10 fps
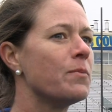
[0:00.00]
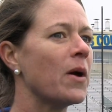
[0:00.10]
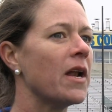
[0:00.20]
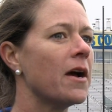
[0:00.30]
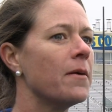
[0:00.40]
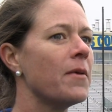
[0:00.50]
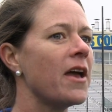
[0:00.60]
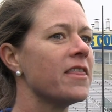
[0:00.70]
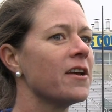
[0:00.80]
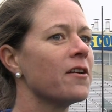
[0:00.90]
But um,
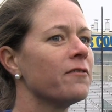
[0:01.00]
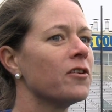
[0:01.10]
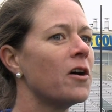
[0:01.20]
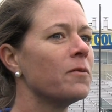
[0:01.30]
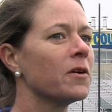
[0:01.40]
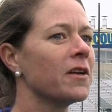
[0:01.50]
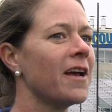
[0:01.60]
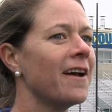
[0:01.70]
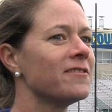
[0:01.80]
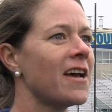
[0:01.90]
I think overall we're going
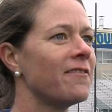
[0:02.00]
to have to